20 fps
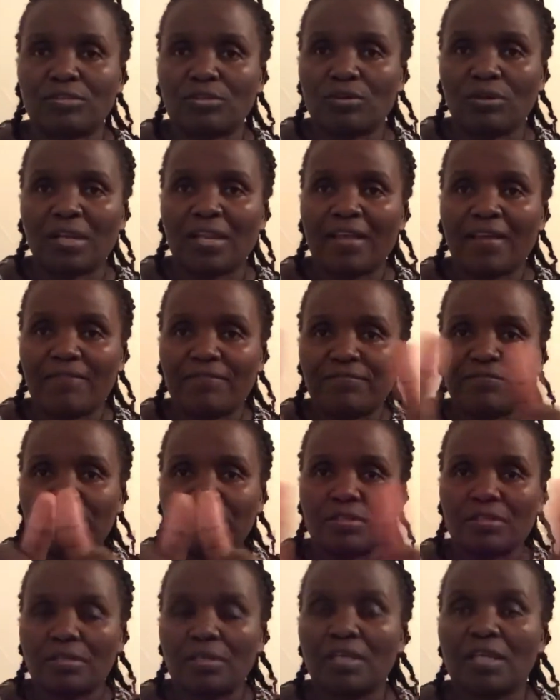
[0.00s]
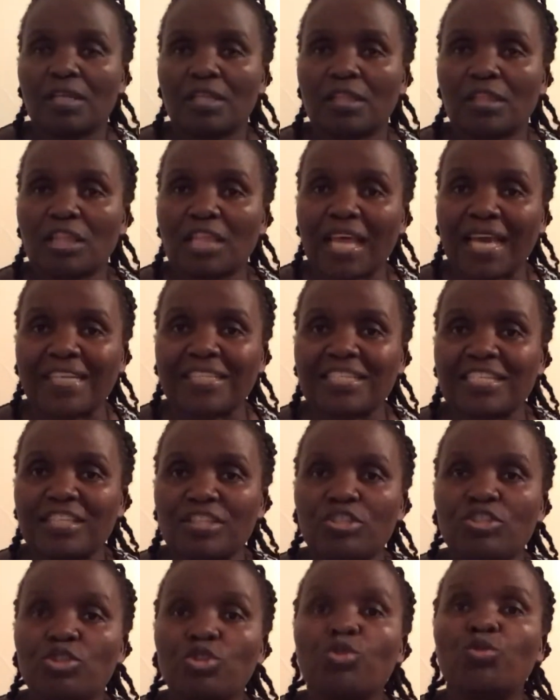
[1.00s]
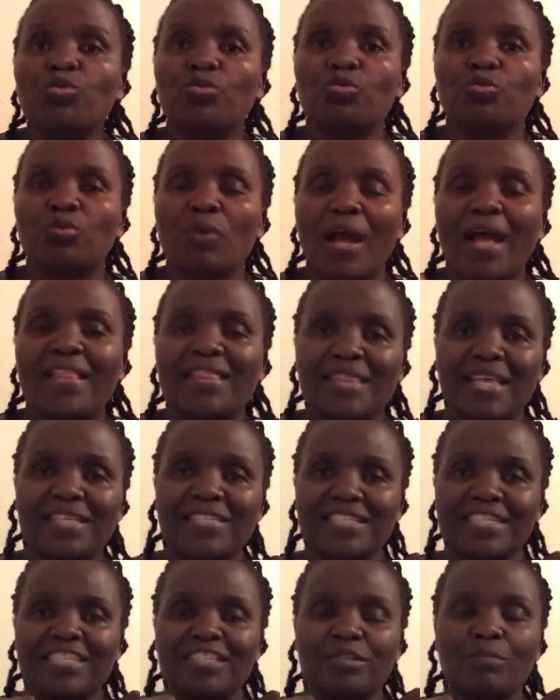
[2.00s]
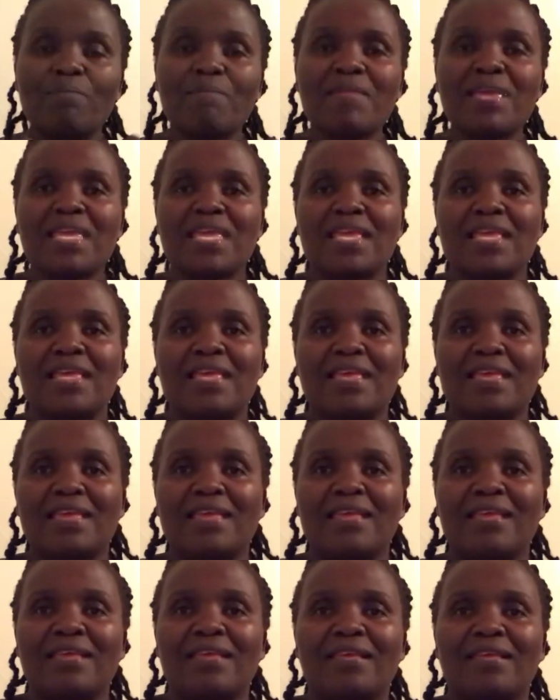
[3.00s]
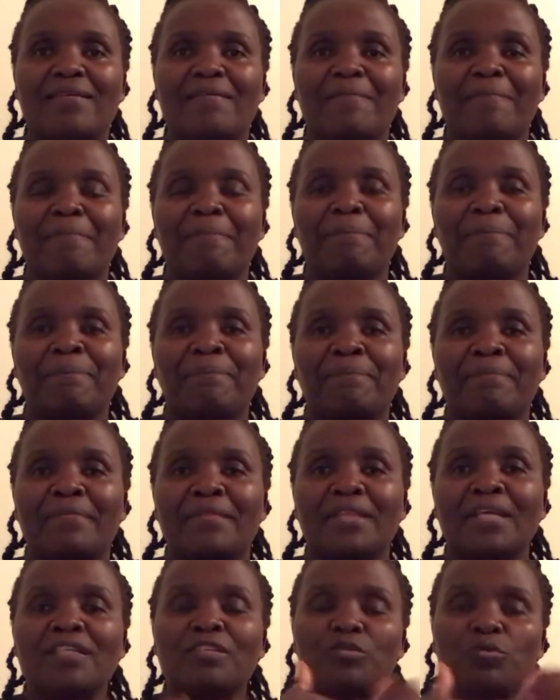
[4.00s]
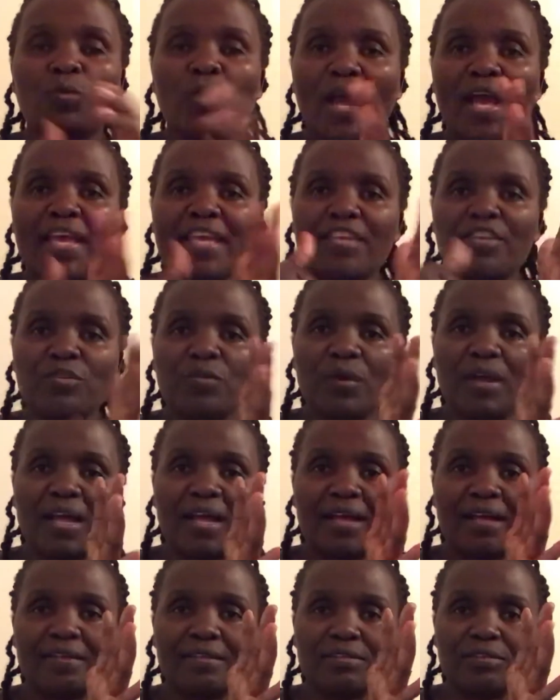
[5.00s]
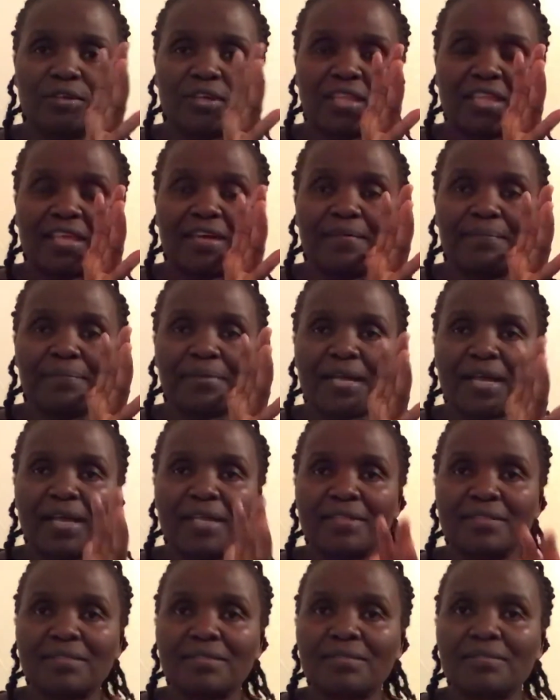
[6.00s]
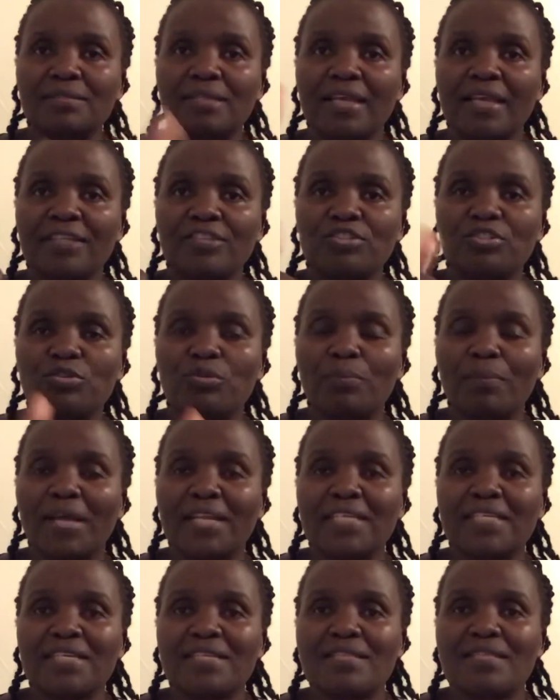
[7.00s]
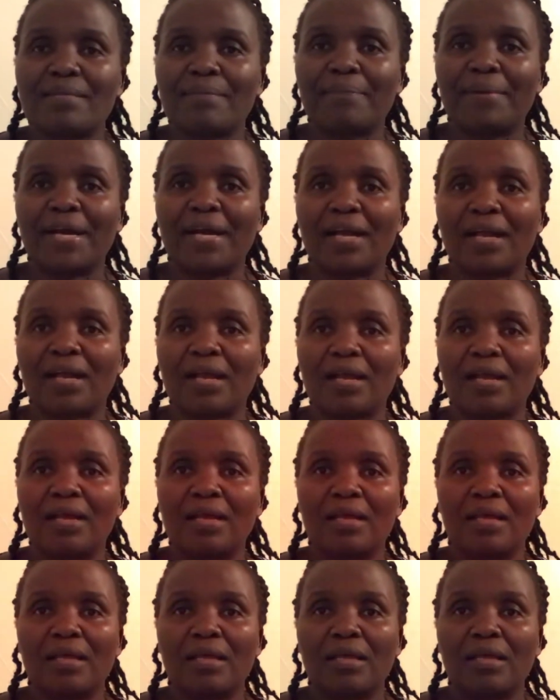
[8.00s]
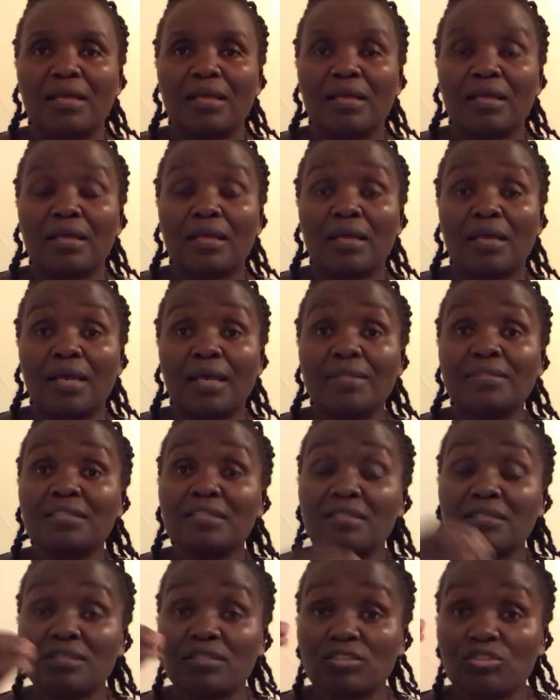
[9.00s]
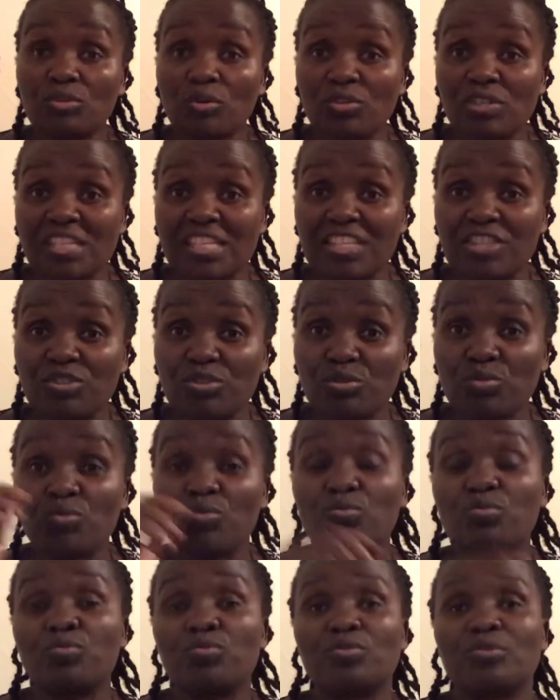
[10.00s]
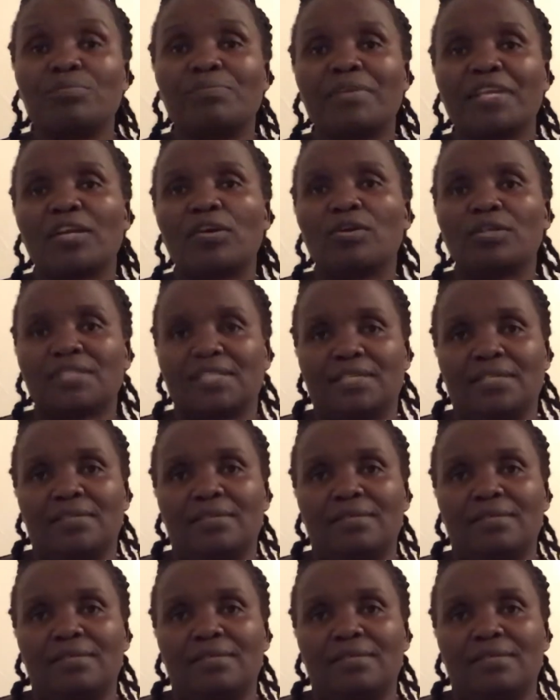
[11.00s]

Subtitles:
or left, that is you and that is me. That's why your thumb can get you money in the bank, and it is only you who will be gotten.